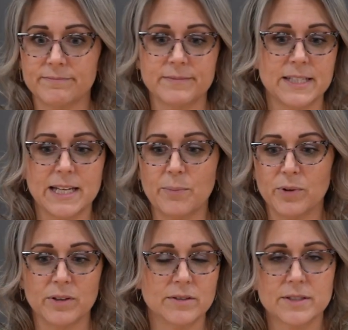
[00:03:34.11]

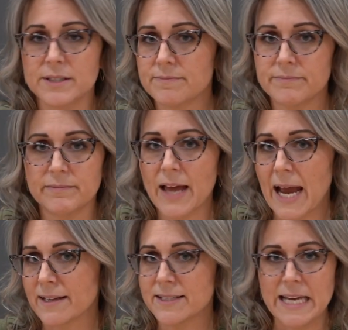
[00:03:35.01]
Staples
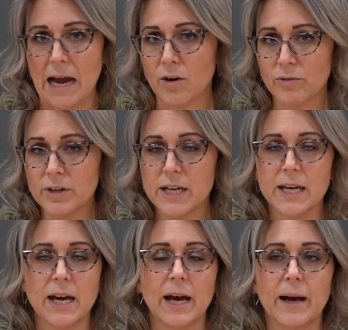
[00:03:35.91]
X town.
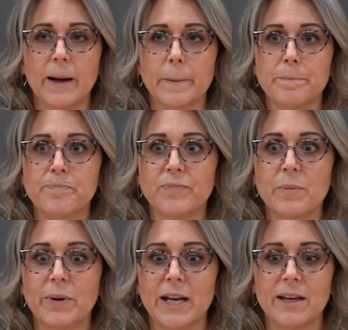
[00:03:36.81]

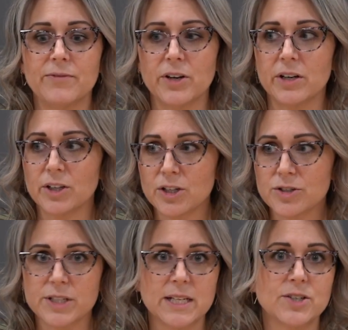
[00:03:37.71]
But if you're in a larger
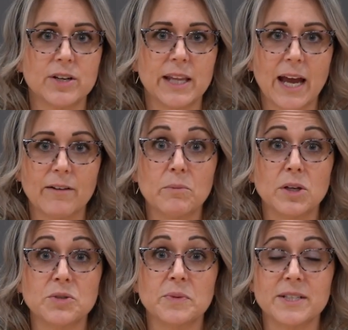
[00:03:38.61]
center and they have
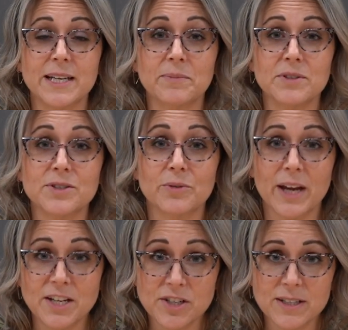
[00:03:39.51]
multiple Staples
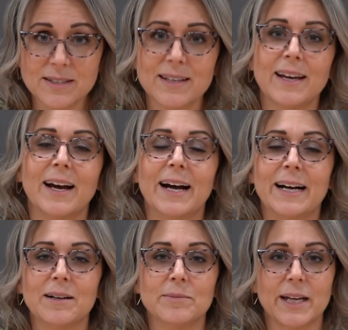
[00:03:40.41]
locations,
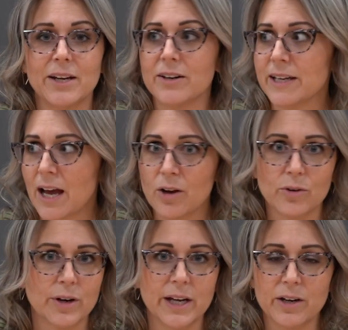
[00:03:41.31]
like you're in
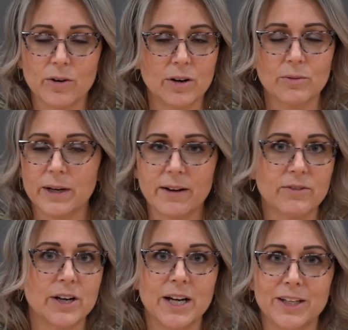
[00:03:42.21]
Calgary or
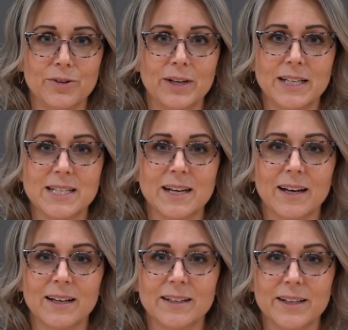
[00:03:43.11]
whatever, and you need
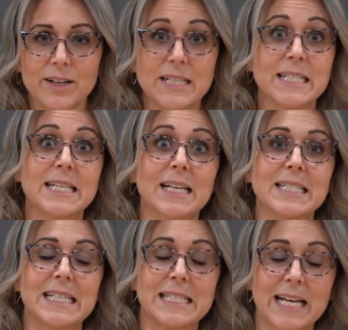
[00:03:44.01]
to tell us
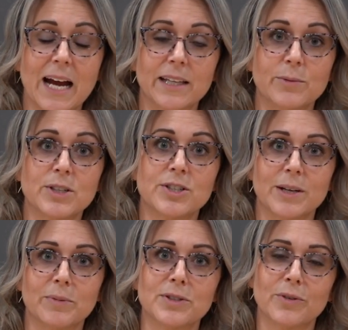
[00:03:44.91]
exactly which
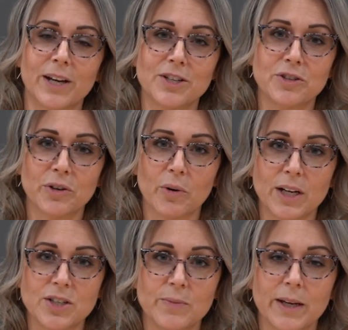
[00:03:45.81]
Staples location you're
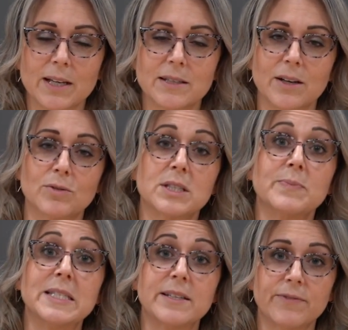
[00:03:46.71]
going to, because it goes
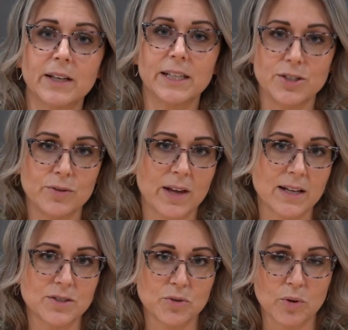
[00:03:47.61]
specifically to
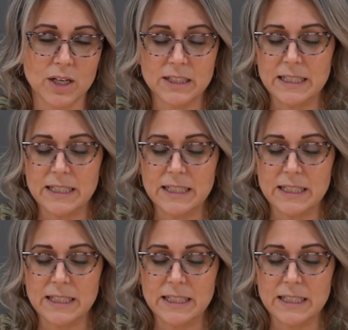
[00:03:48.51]
that store